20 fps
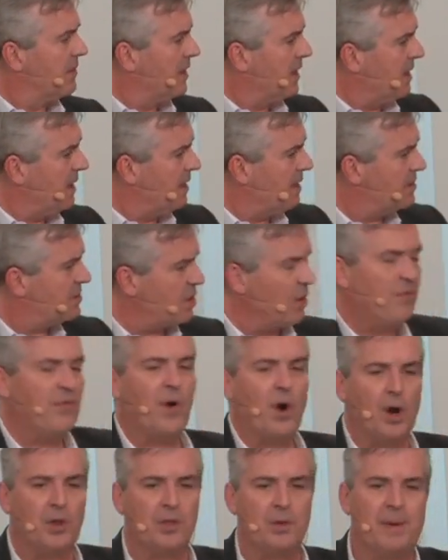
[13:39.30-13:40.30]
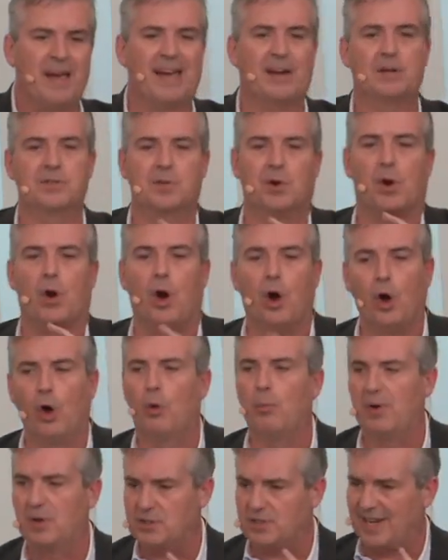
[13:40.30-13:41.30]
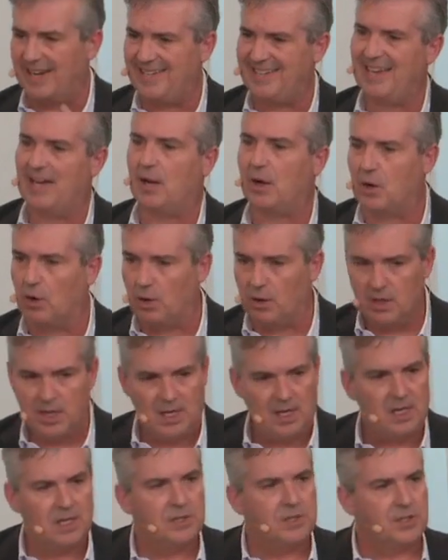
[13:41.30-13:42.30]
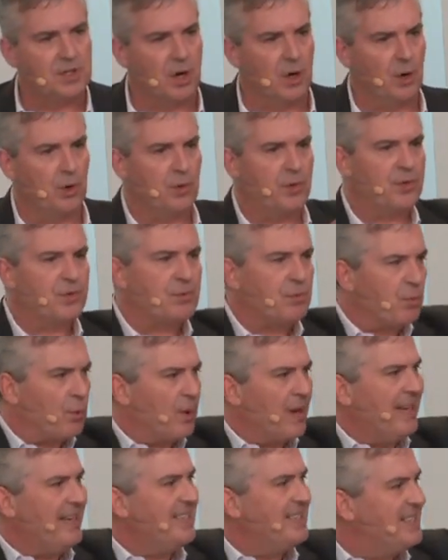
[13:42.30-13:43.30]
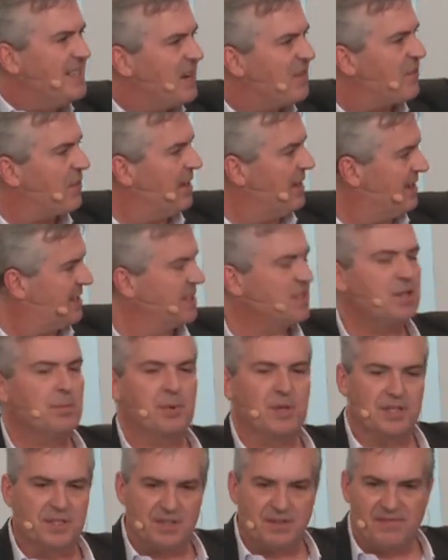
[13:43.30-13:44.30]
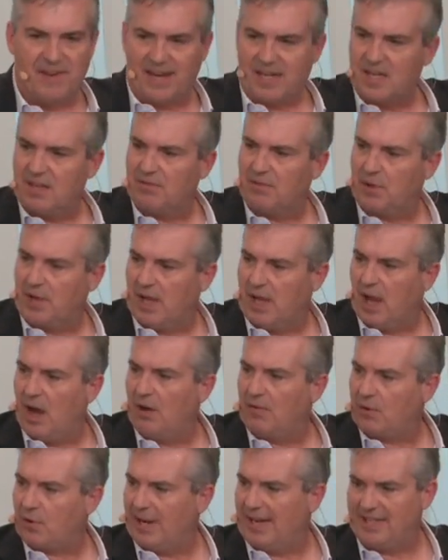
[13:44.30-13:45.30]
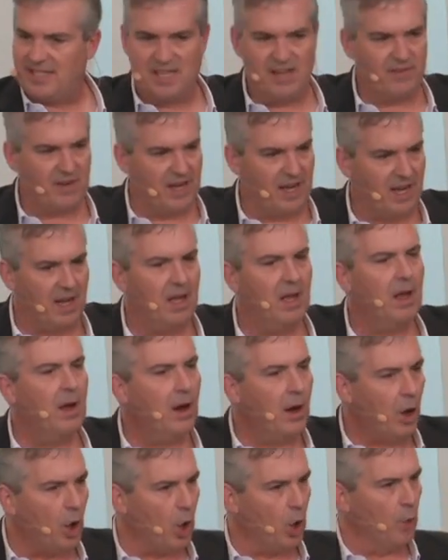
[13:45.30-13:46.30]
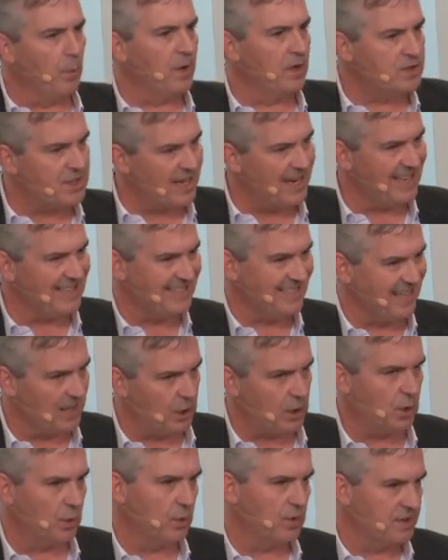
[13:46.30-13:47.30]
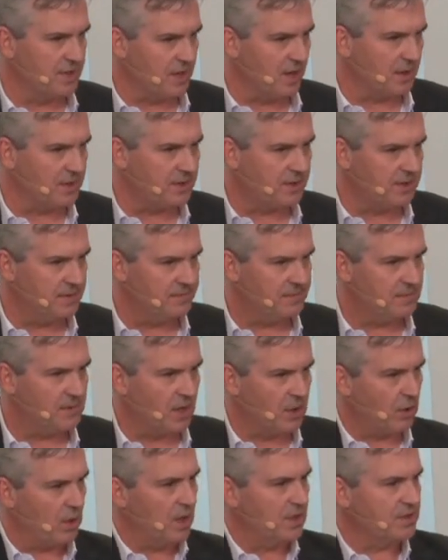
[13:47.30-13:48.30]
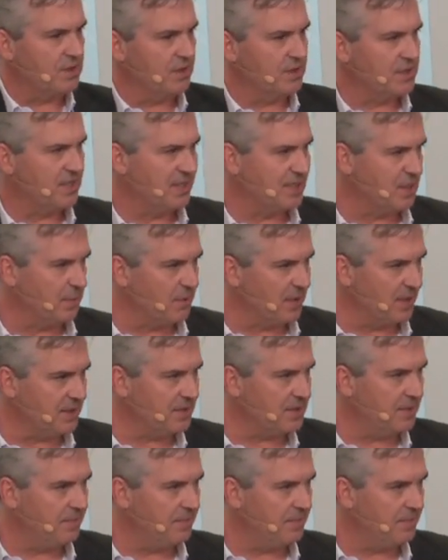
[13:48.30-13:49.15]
so far the patterns are almost identical. So three different disciplines effectively of creativity, almost identical results across those disciplines.